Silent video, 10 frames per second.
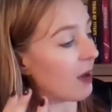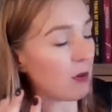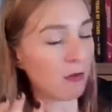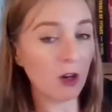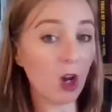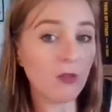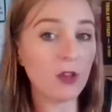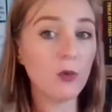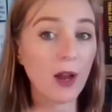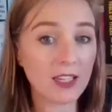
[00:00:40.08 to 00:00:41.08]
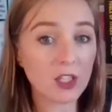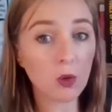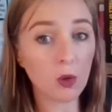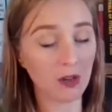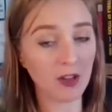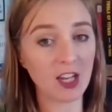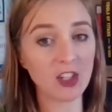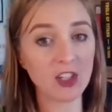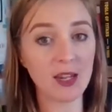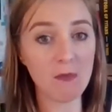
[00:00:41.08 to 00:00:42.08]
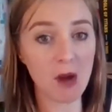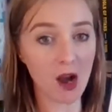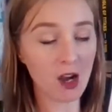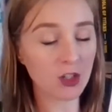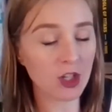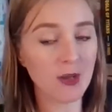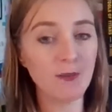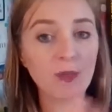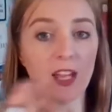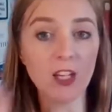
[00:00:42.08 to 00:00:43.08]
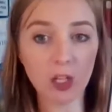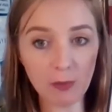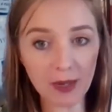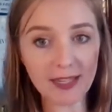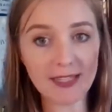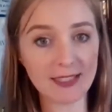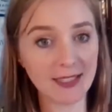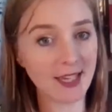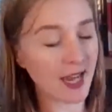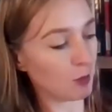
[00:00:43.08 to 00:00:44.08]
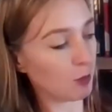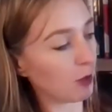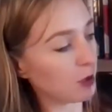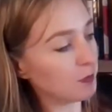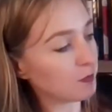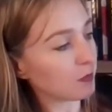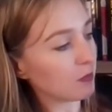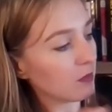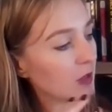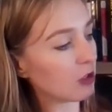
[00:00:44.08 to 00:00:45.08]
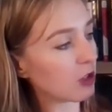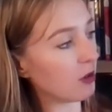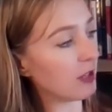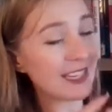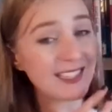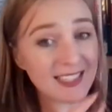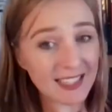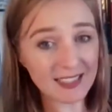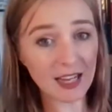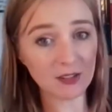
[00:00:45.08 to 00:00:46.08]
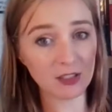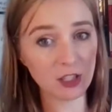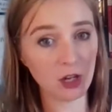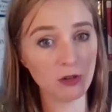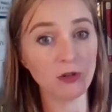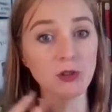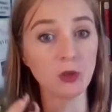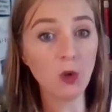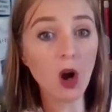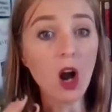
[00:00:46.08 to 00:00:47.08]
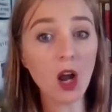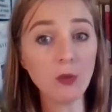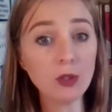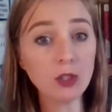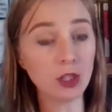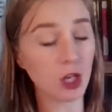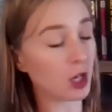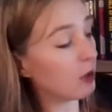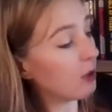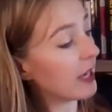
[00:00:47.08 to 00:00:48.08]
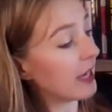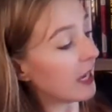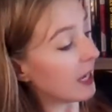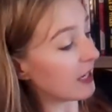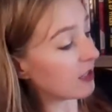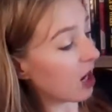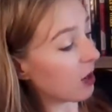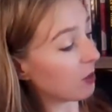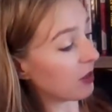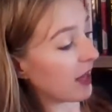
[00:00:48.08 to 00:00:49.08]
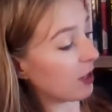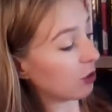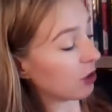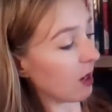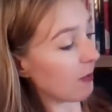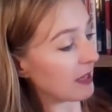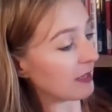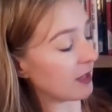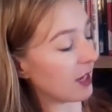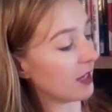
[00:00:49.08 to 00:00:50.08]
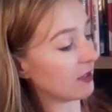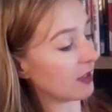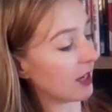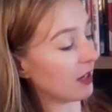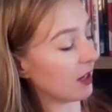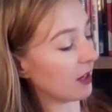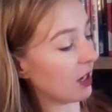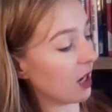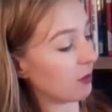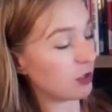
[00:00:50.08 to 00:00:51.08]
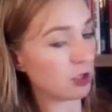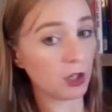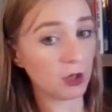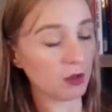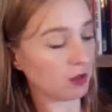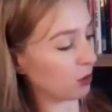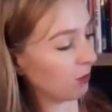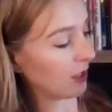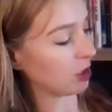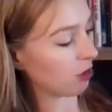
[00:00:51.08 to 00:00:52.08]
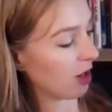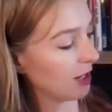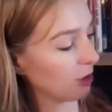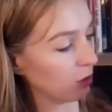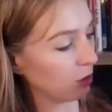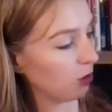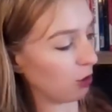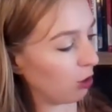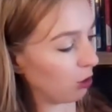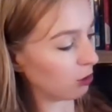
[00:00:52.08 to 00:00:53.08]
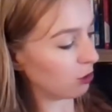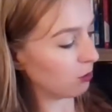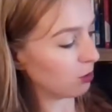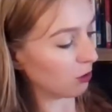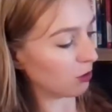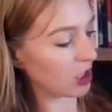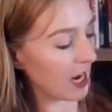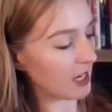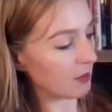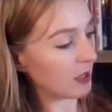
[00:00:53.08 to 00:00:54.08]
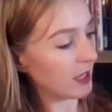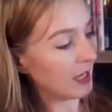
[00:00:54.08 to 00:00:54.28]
But for a lot of you, you went into qualification in March and you're completing in April. So you need 6,000 in total. So what I would do is I would then look at my business and then I would do sort of like a triangle or some sort of shape.